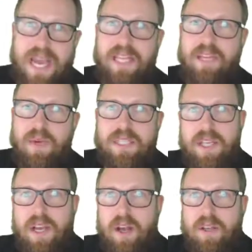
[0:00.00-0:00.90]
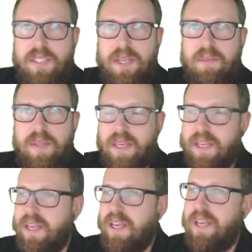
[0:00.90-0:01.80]
what to call something,
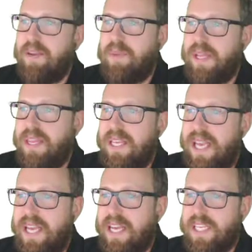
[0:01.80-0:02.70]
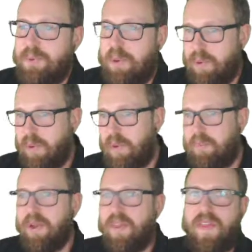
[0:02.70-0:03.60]
but the index people will
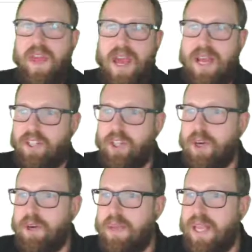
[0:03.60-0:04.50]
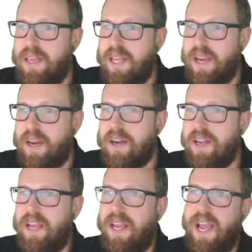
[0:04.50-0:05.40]
put that term in there,
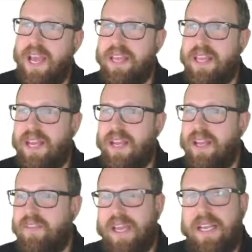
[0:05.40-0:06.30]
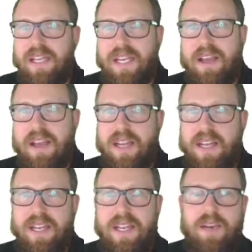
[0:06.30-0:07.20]
and then if I click on
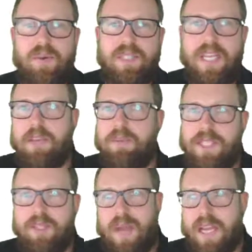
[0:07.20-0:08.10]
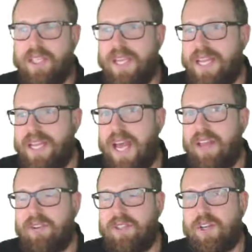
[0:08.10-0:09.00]
it, it will take me to actually
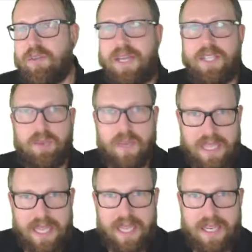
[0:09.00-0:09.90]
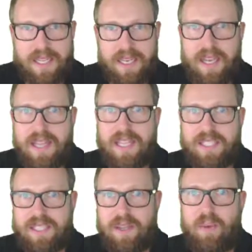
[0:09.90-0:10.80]
another term that's related. That's
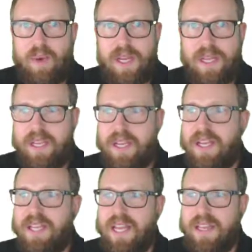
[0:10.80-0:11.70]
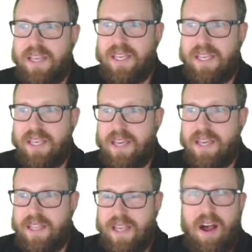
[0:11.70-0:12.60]
the one that the
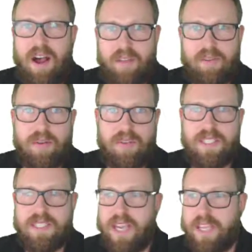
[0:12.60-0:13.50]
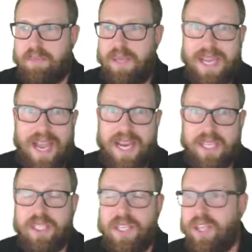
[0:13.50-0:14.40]
author of the encyclopedia
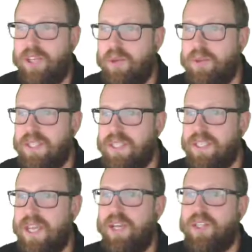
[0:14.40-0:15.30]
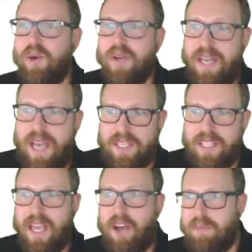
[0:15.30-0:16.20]
actually uses. So it can actually
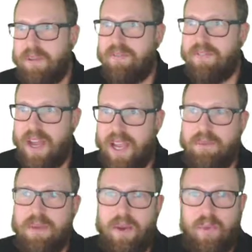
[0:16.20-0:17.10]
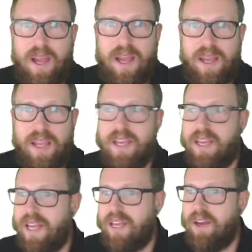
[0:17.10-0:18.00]
help me find my way
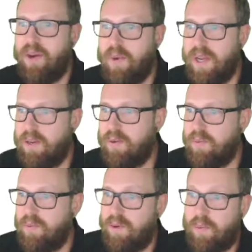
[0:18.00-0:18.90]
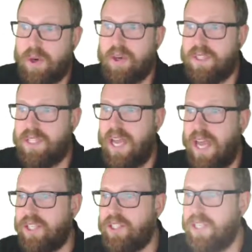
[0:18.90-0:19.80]
and know what words to
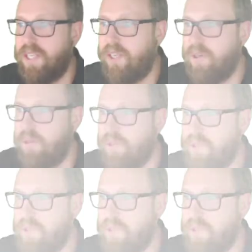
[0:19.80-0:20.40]
actually use.